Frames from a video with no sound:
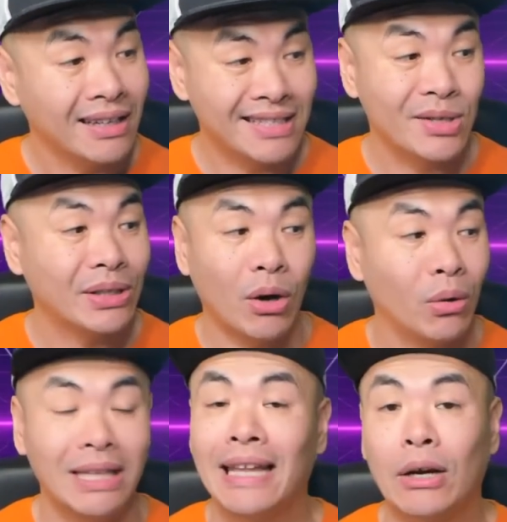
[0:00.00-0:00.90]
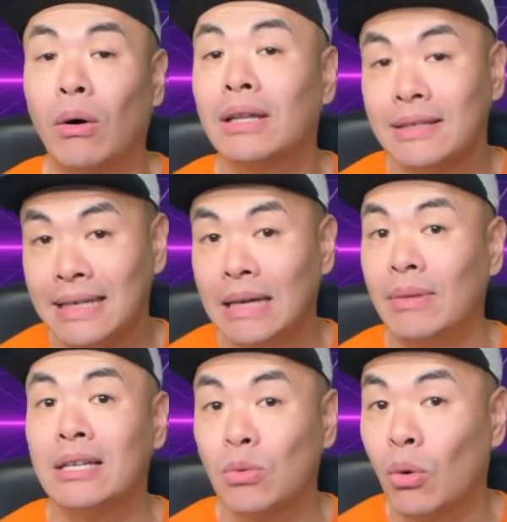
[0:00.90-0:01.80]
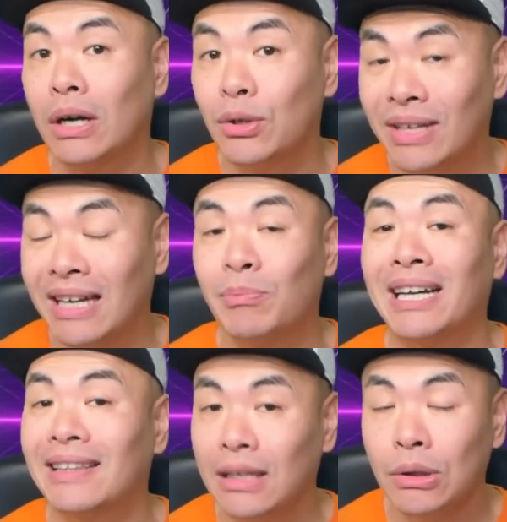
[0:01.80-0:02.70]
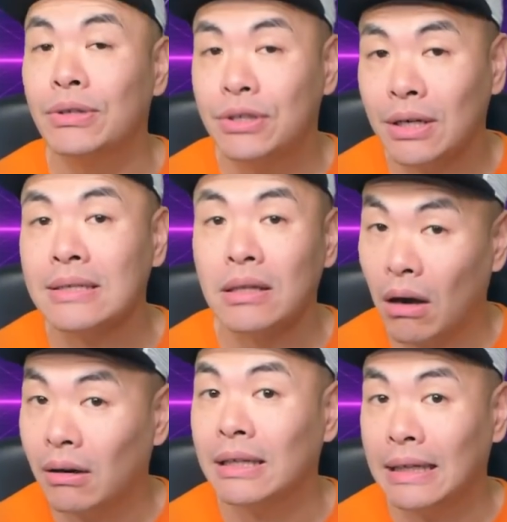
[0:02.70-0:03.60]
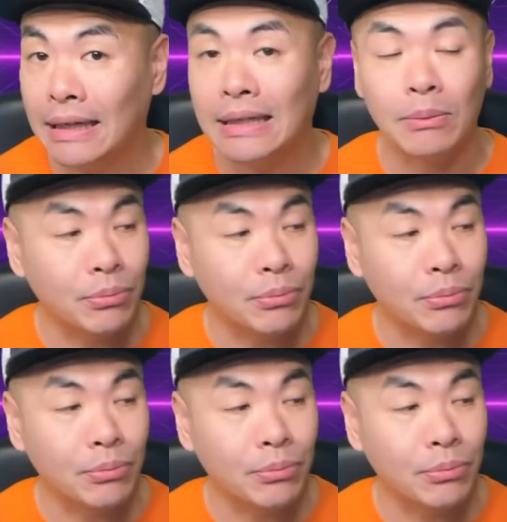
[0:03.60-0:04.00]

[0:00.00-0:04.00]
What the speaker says: considering the only Lego on this team is one you get by literally just logging in.